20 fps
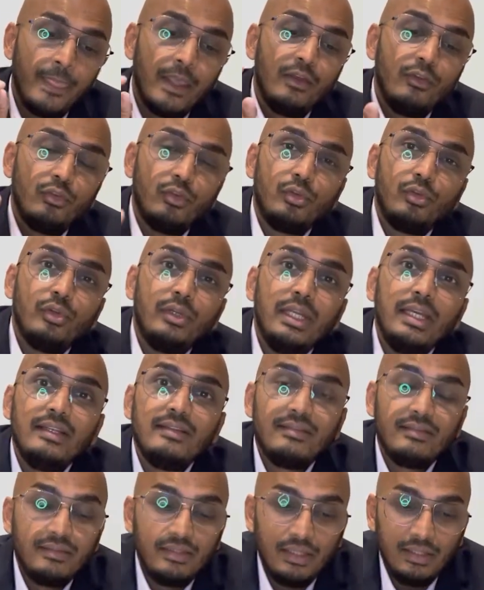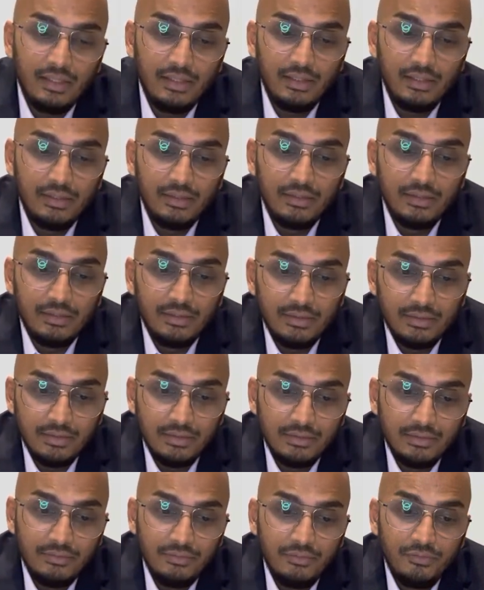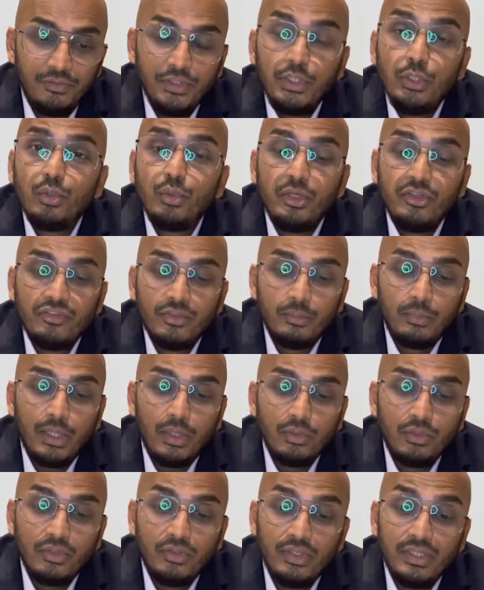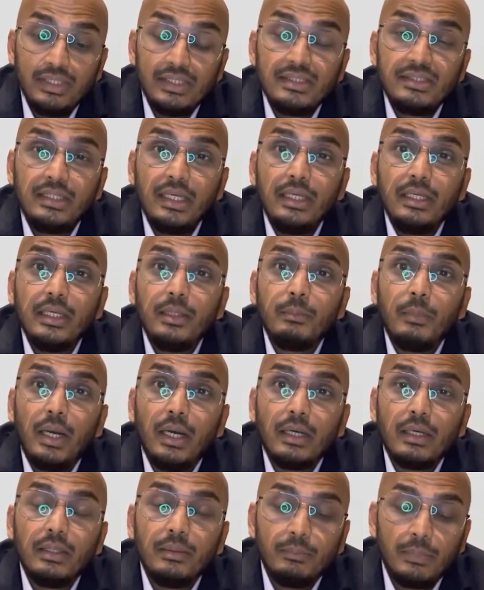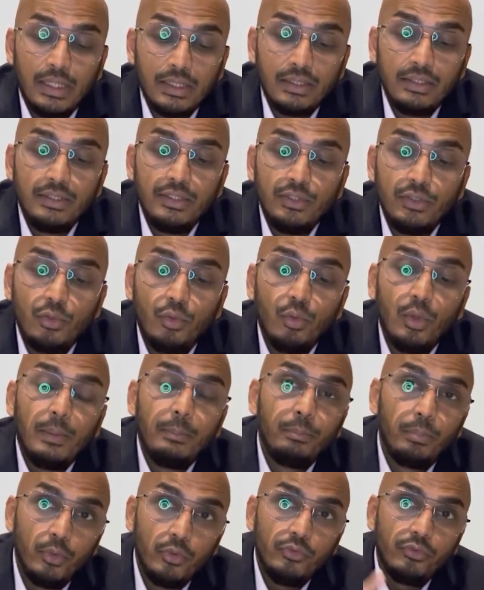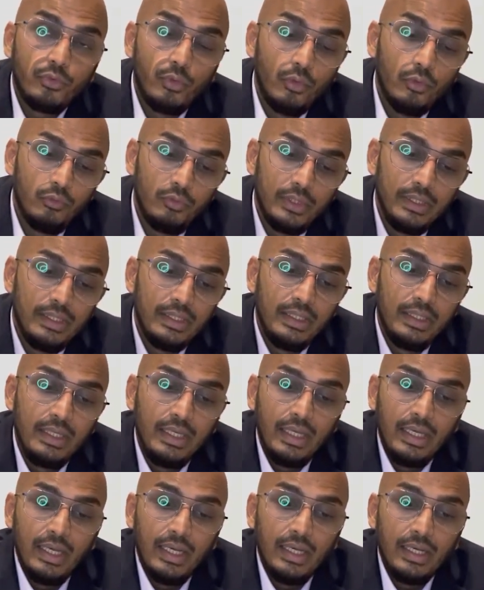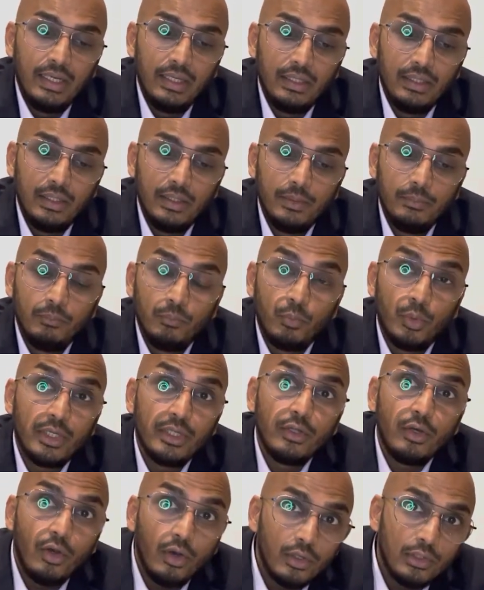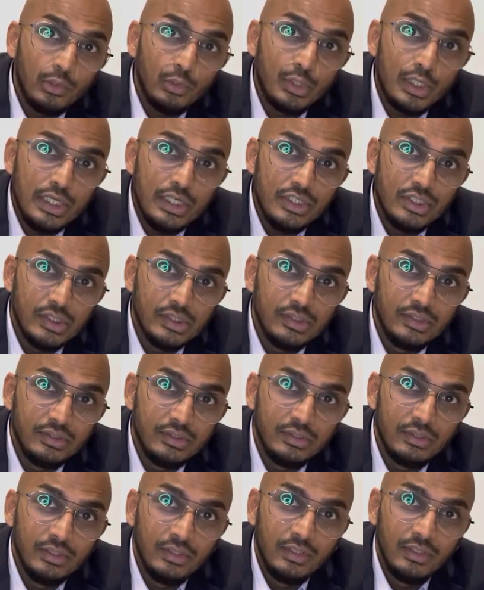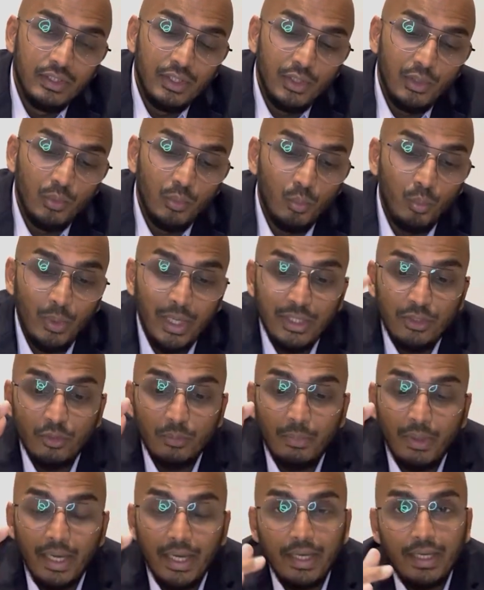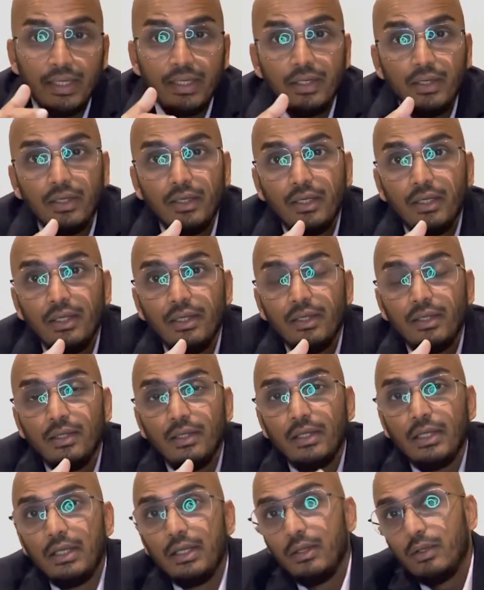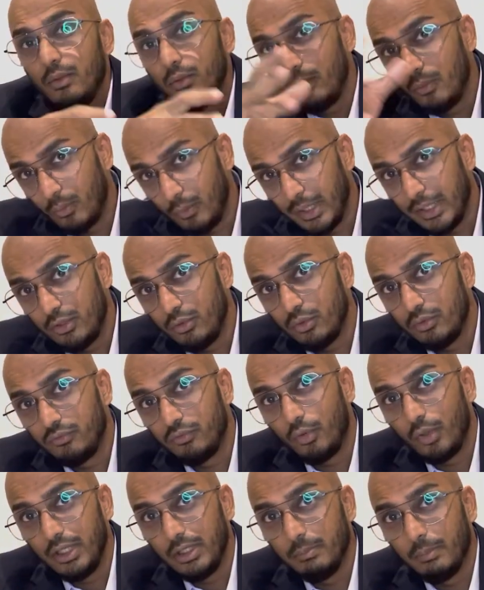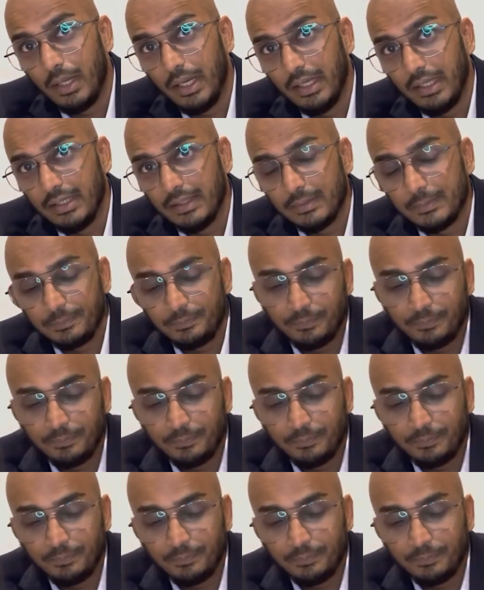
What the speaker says: So today's video is about the real estate market in Goa post-COVID. What are the hot locations, where to buy, where to avoid buying?